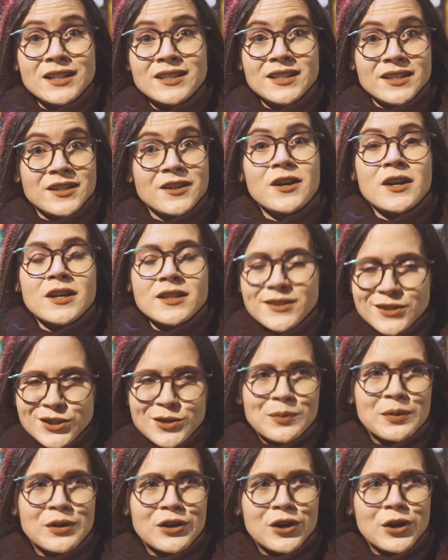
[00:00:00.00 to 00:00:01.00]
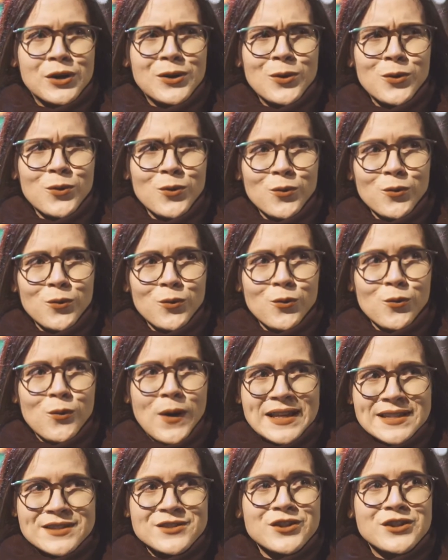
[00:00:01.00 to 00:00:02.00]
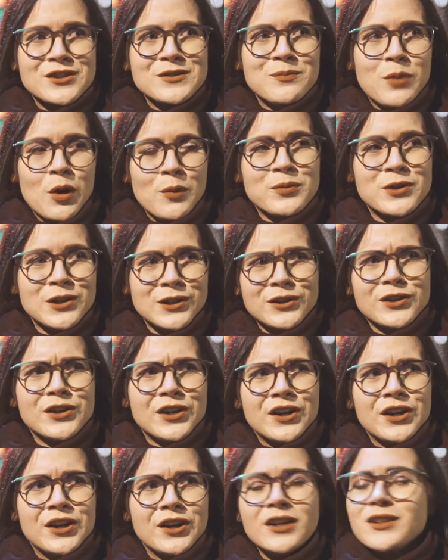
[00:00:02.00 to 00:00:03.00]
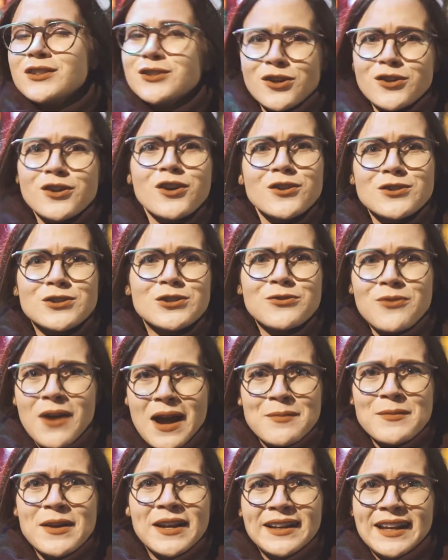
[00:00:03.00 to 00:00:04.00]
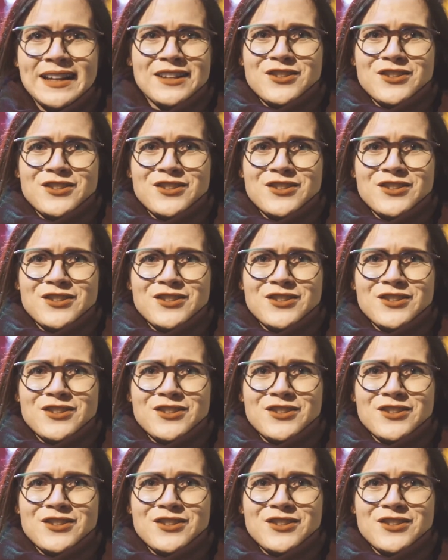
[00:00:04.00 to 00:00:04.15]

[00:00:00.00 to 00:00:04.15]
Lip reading: the super Western popular tonkotsu ramen